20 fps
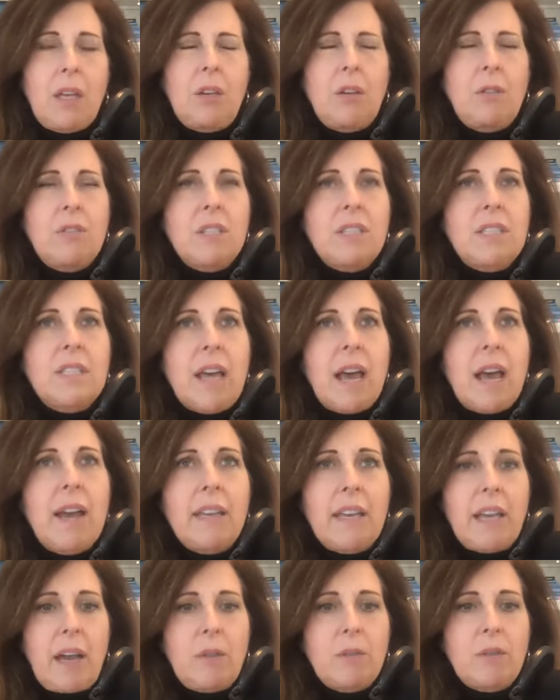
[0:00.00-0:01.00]

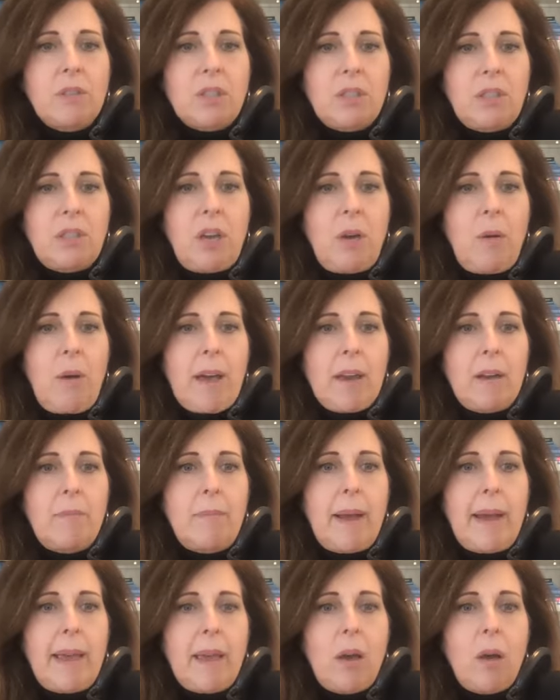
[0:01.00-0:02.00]
deciding I was going to go out on
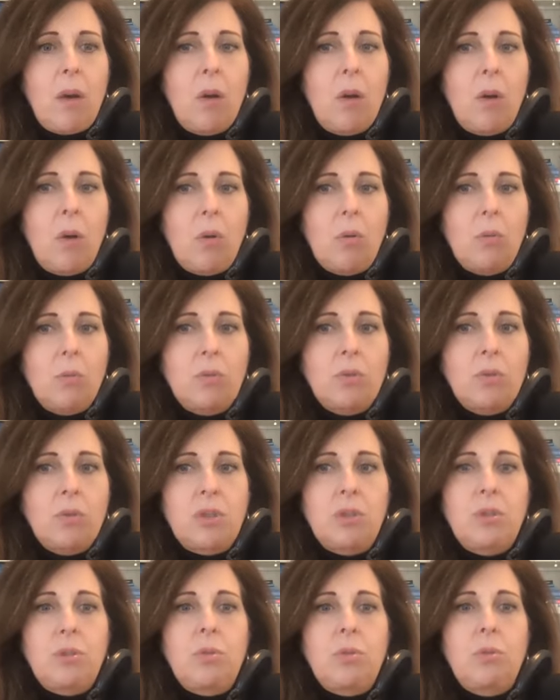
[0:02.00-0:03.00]
my own
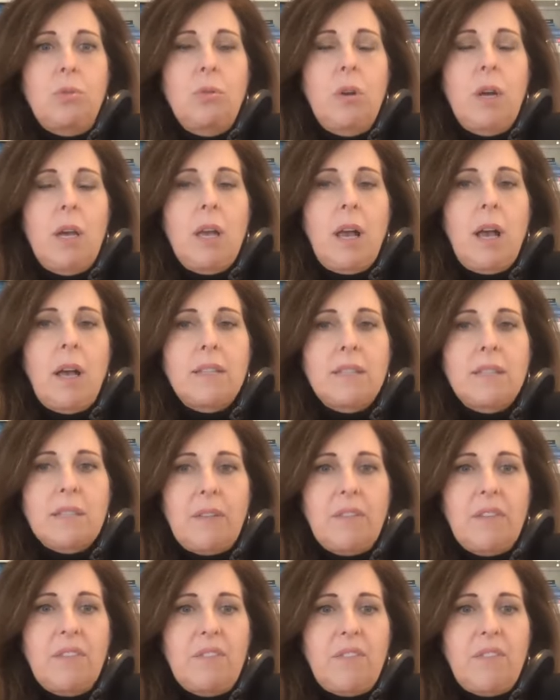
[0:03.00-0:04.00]
to a
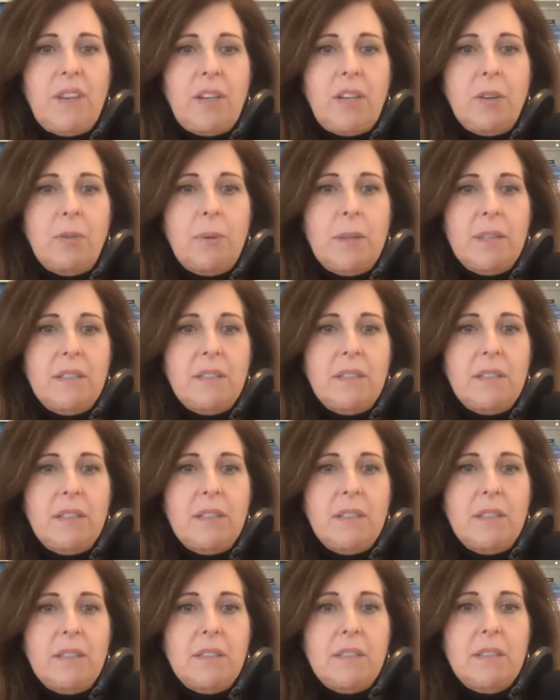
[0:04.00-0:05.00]
seven-figure
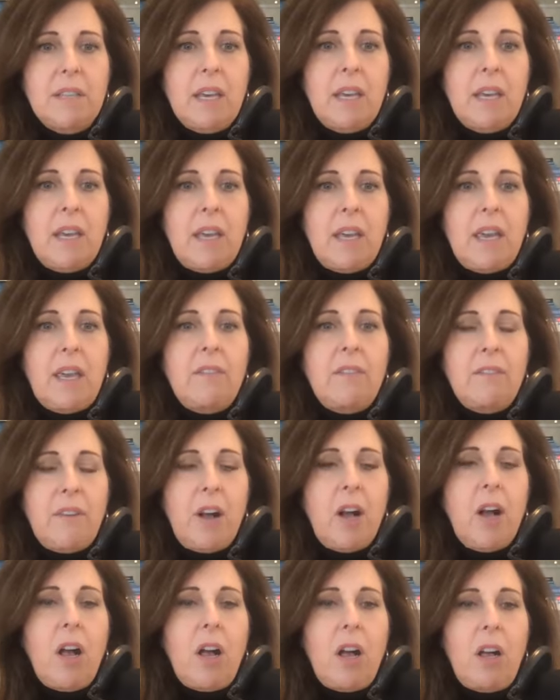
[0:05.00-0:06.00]
business
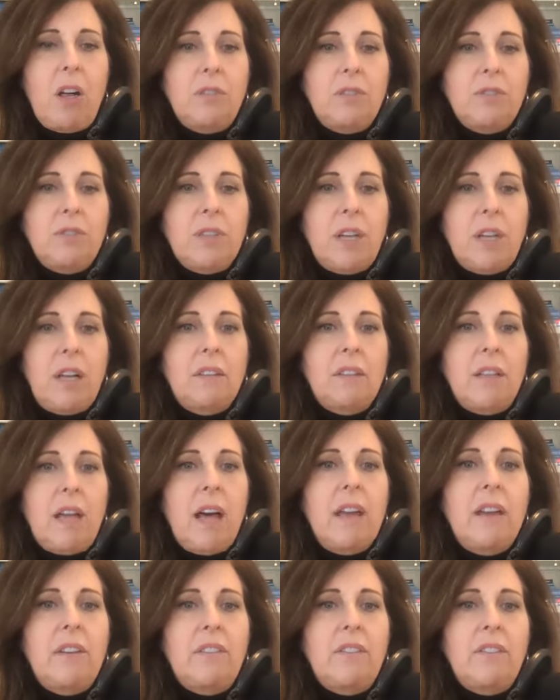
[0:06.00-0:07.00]
involved a
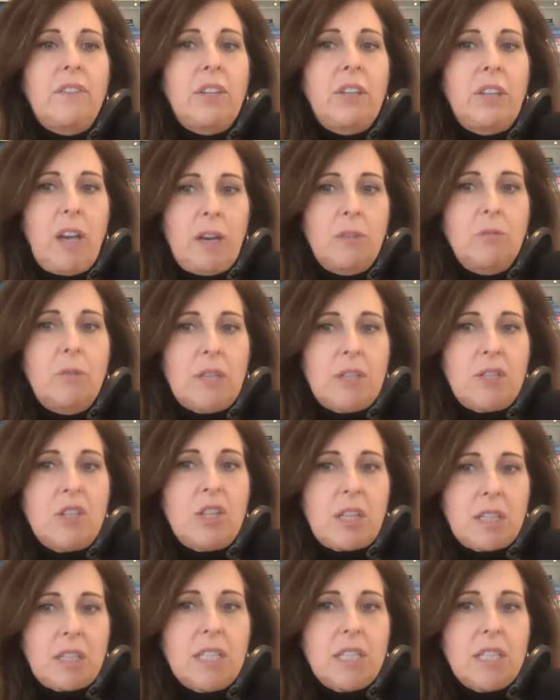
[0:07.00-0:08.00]
lot of
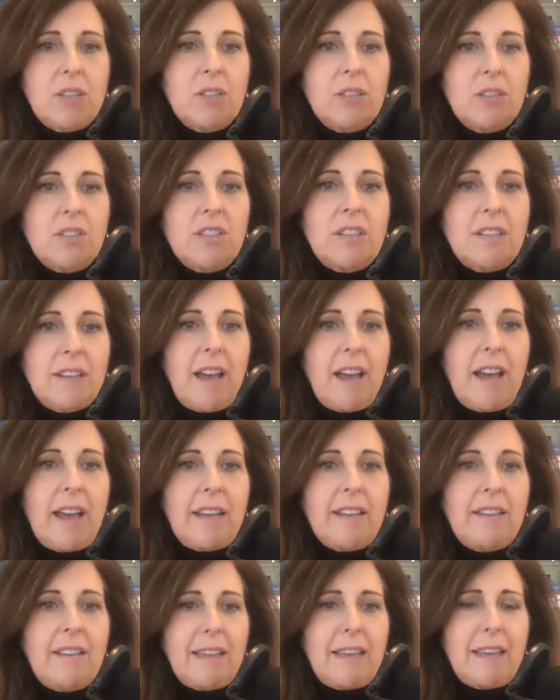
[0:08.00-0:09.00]
gut-wrenching tears at
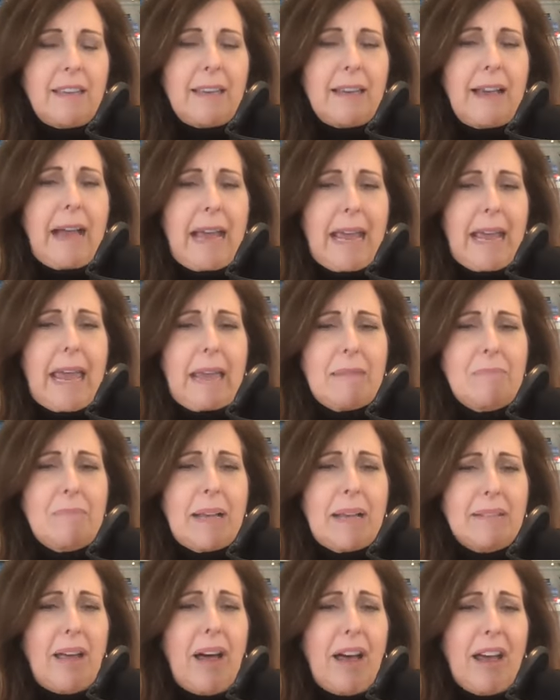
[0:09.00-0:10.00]
night thinking, I hate my
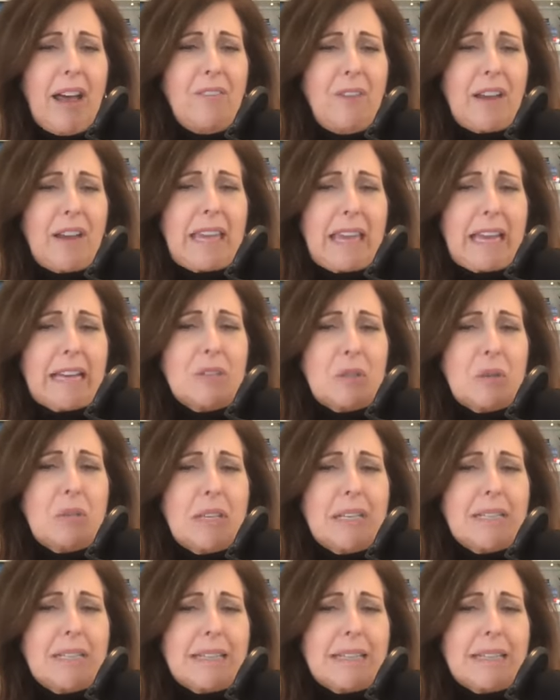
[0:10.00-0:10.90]
life. I can't do this